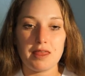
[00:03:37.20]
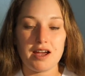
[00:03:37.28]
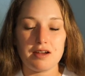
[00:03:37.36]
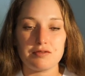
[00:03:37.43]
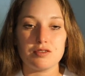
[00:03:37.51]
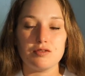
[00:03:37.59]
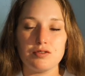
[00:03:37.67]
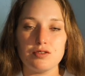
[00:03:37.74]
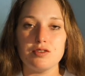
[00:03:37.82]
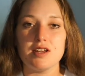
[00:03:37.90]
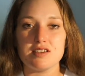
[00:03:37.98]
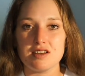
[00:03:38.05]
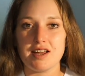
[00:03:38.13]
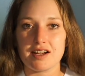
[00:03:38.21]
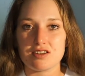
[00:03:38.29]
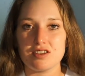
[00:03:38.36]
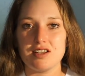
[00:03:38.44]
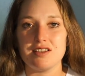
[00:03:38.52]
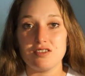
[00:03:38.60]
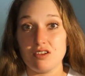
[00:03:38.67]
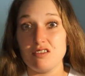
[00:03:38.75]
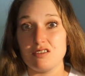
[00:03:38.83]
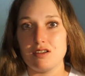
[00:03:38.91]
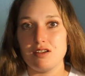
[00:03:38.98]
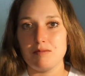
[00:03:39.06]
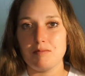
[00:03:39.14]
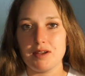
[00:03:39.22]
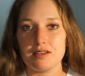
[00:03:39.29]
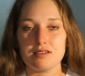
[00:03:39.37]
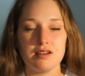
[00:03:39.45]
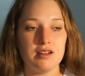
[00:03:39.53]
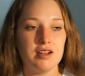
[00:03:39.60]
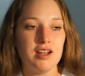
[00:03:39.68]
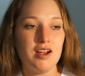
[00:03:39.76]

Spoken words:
after a few days, it actually does get better.